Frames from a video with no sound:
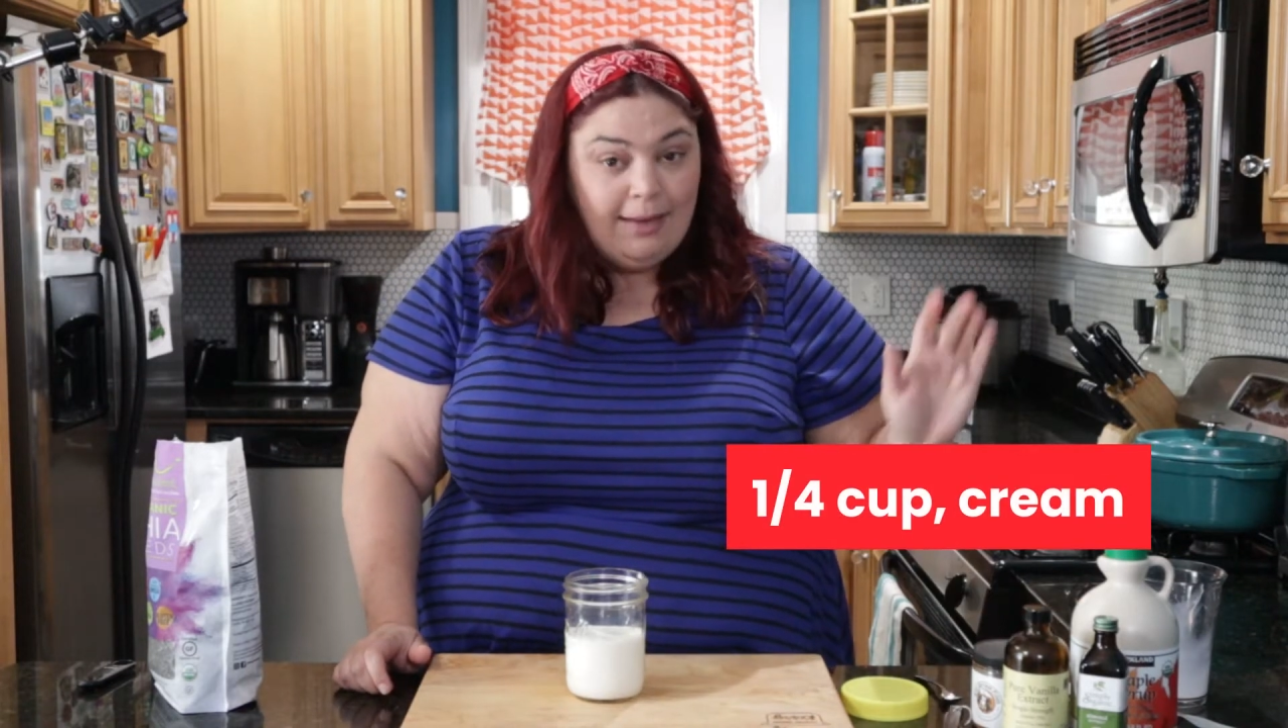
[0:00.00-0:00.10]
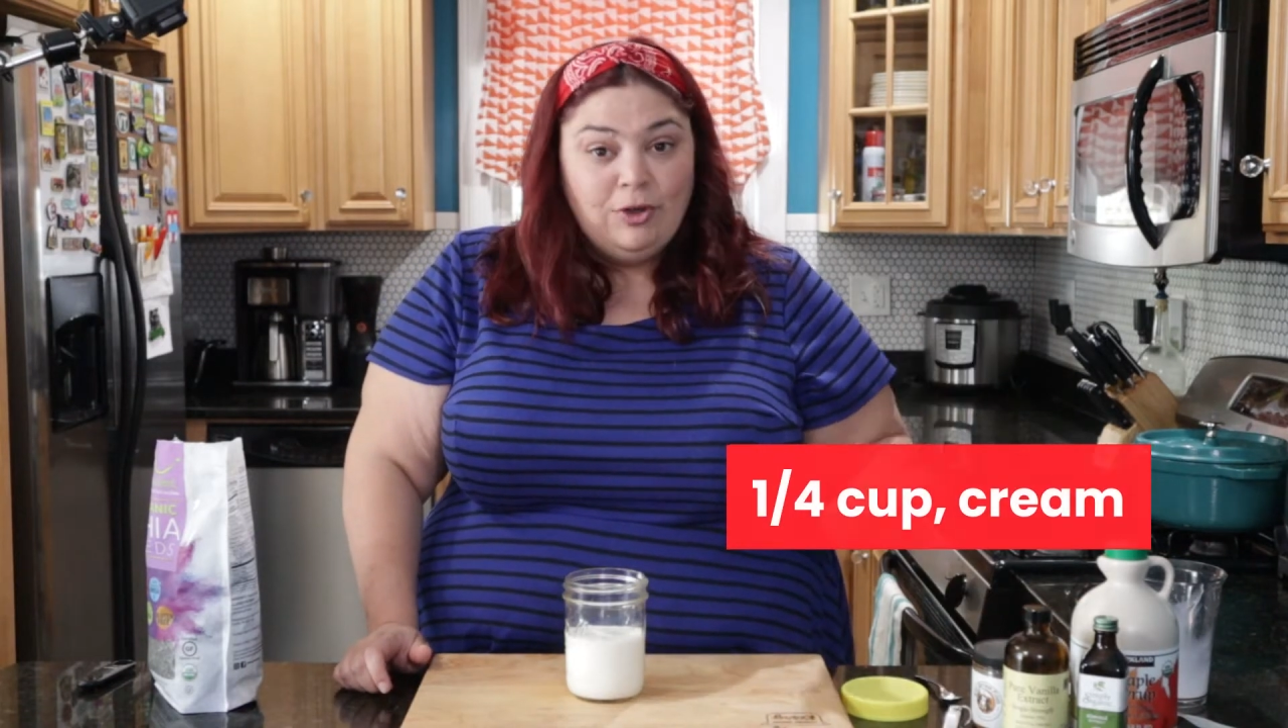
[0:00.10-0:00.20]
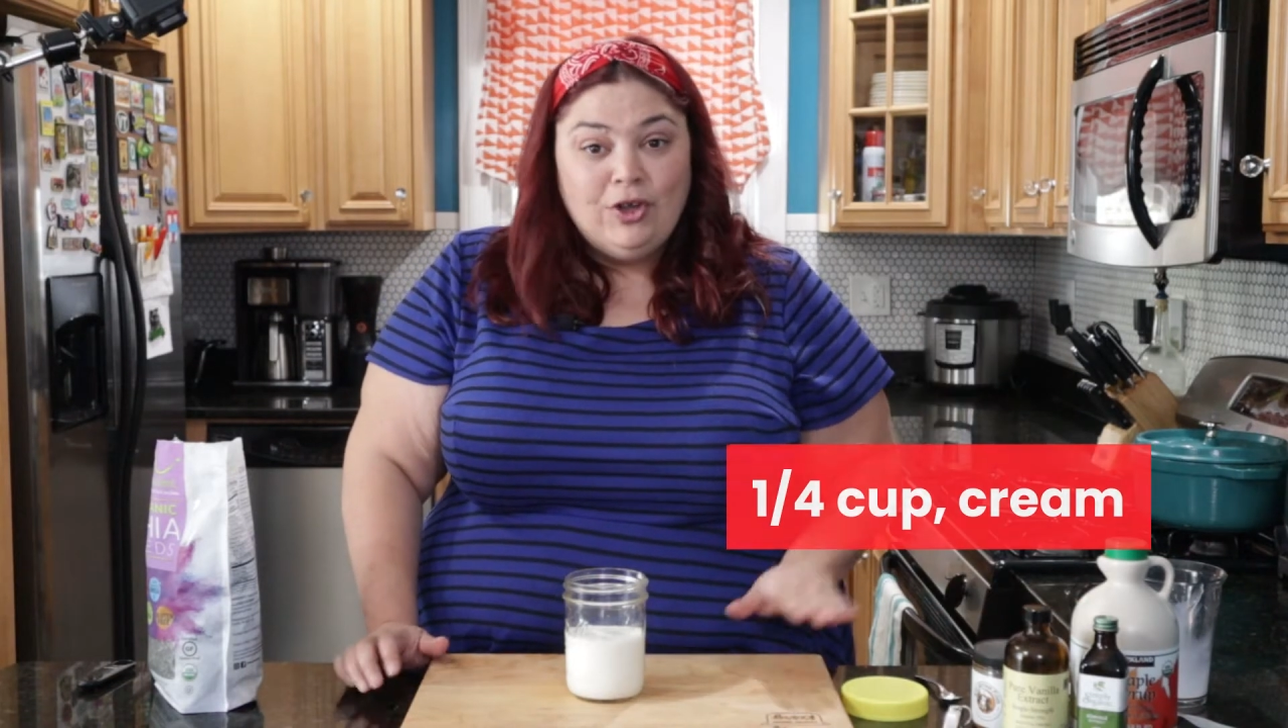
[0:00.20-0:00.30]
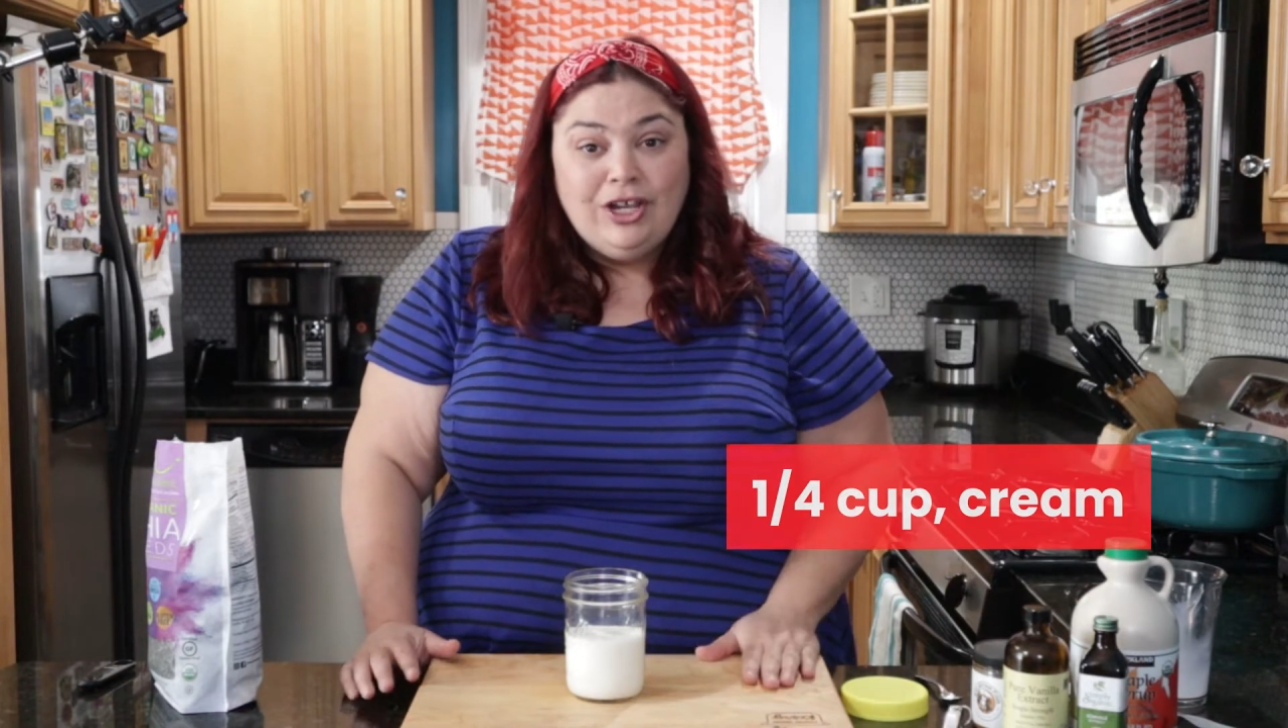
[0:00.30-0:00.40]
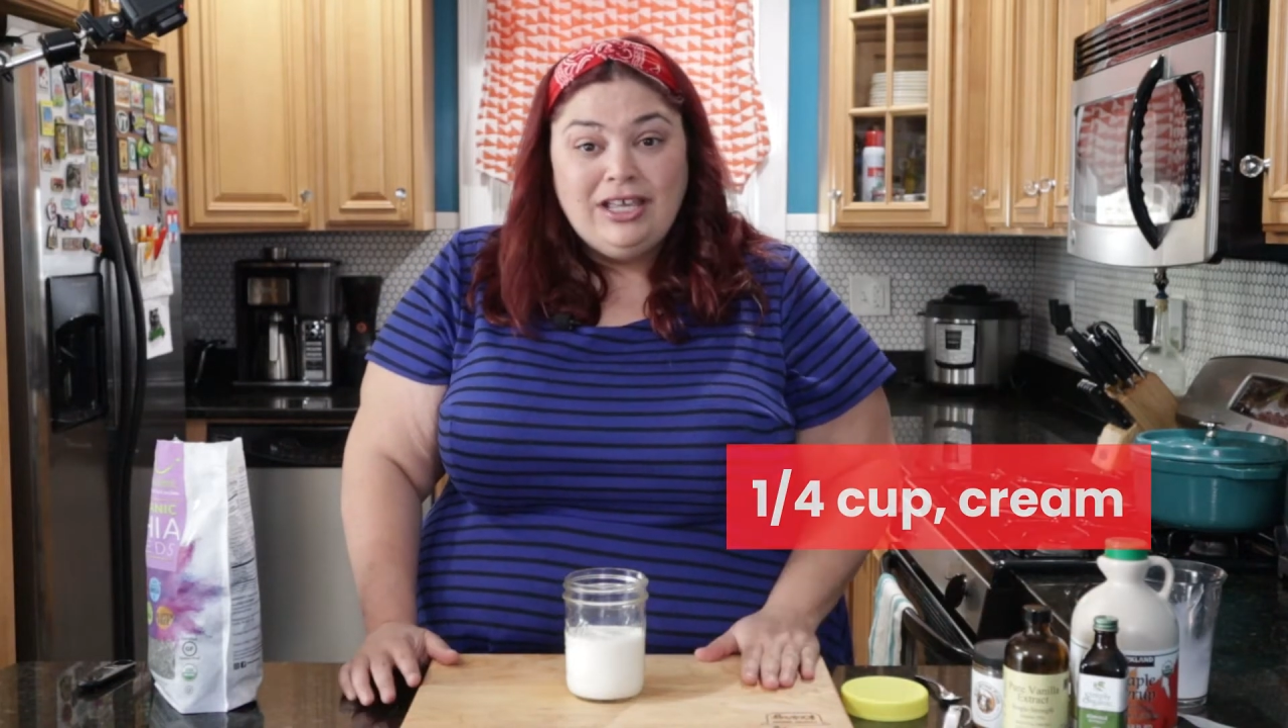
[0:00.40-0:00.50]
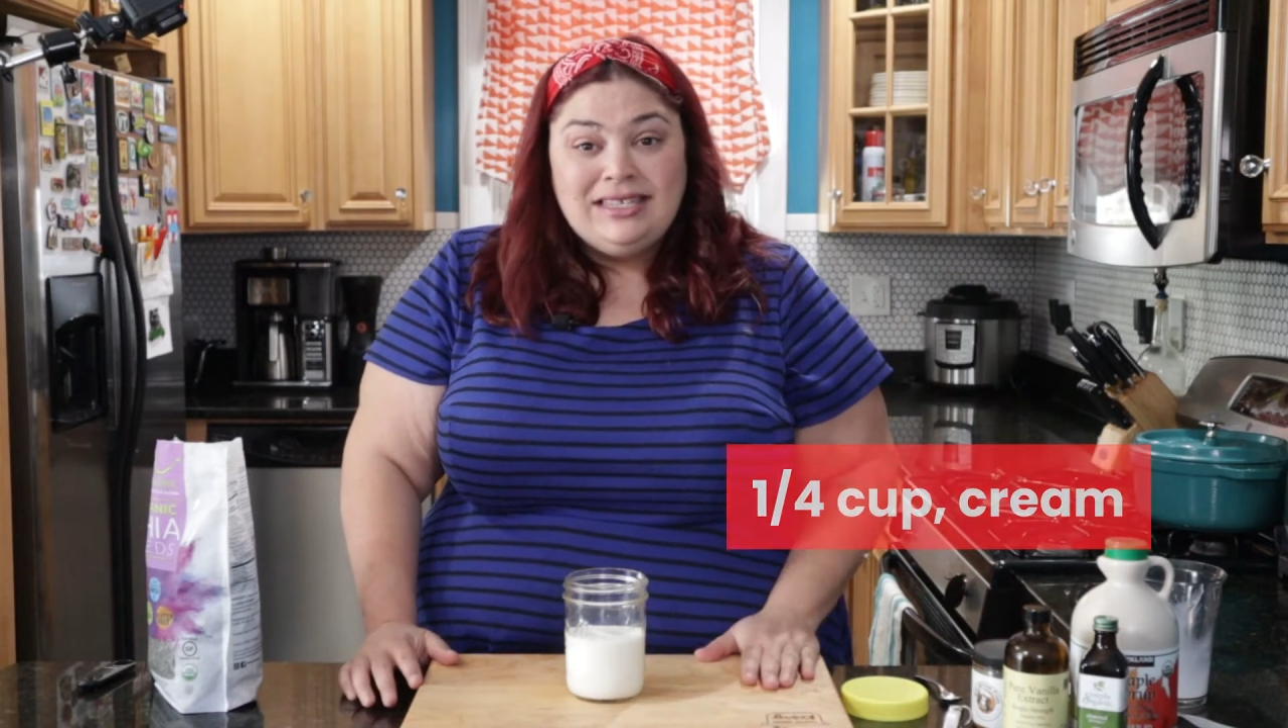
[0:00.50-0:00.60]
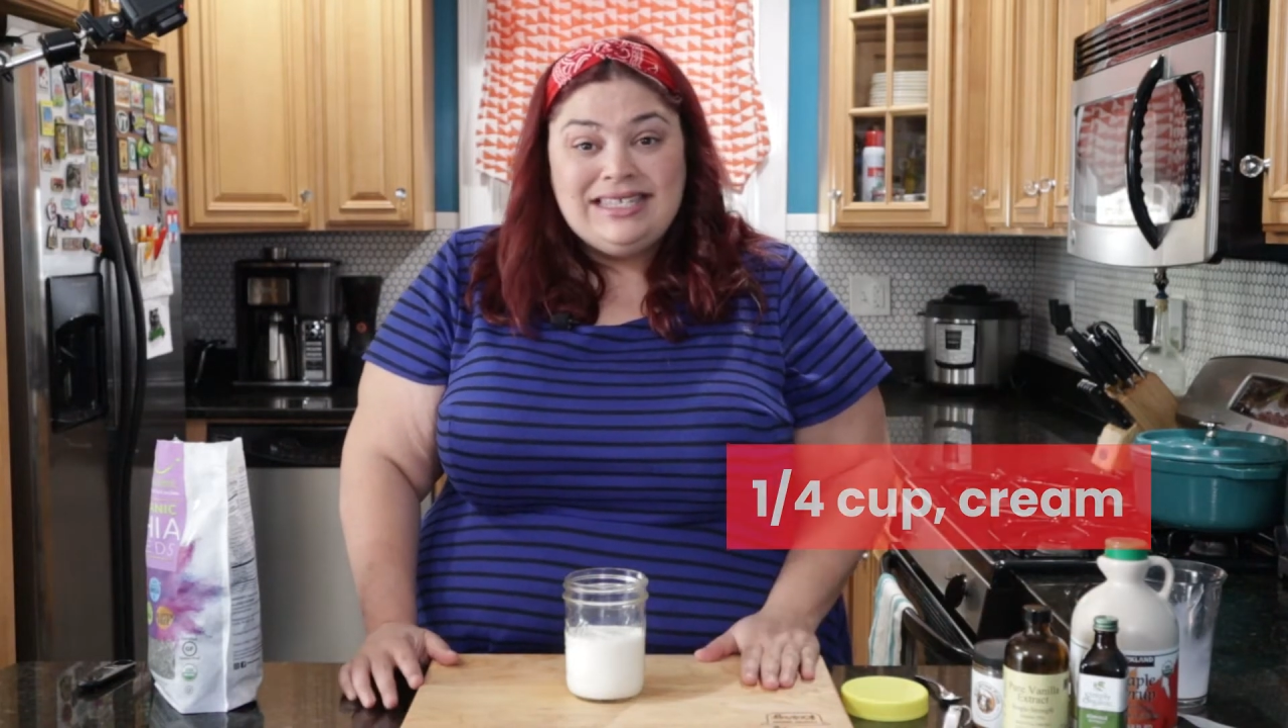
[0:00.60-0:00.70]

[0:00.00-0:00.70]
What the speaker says: I'm gonna